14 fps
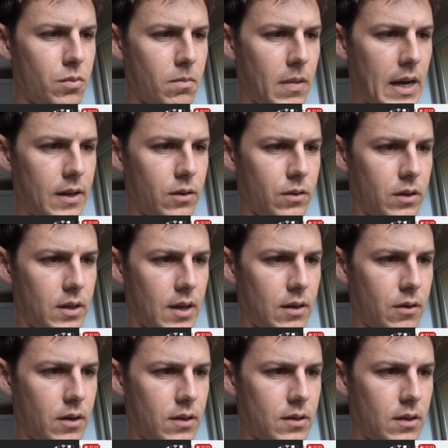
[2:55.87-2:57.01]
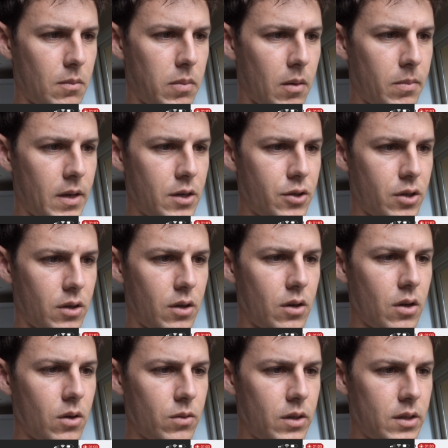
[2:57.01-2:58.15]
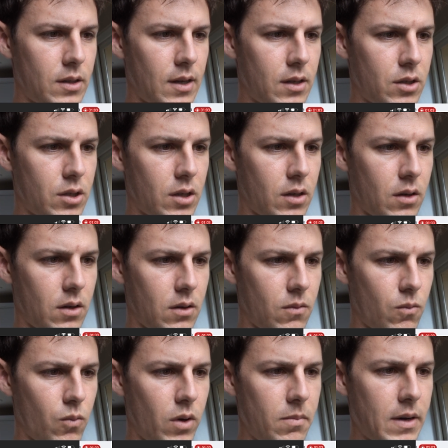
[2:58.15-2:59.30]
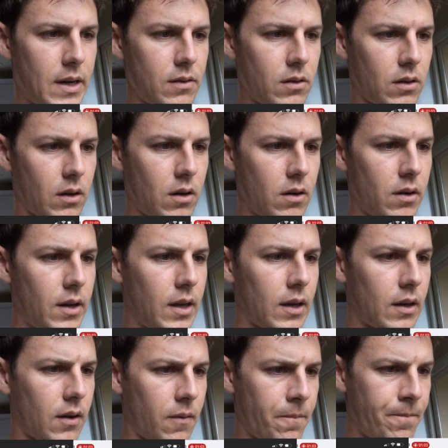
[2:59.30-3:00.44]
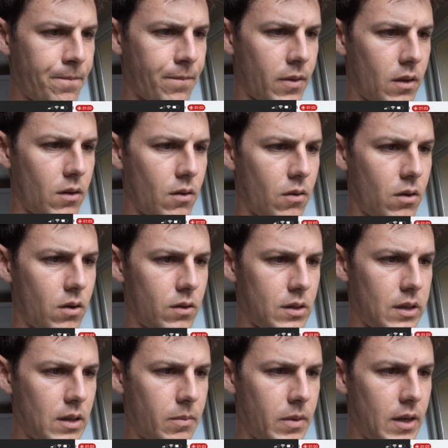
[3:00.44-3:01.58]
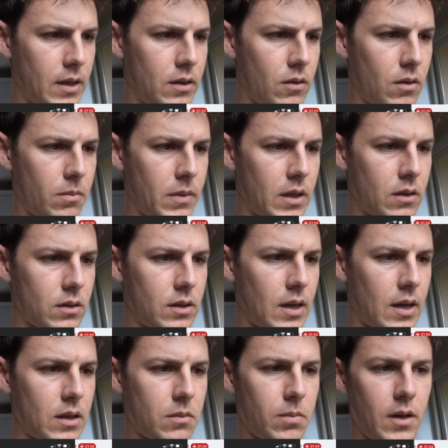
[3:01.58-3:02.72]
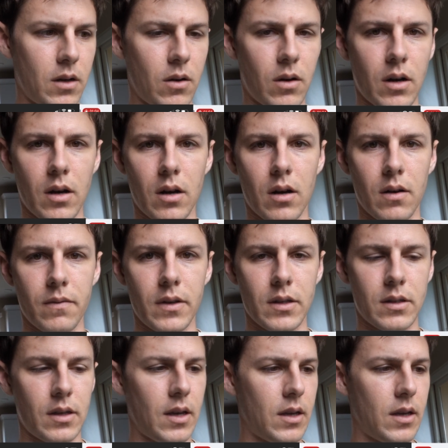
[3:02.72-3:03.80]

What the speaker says: mild tenderness to palpation, no distension, rebound, or guarding. Neuro is limited due to mental status, but no obvious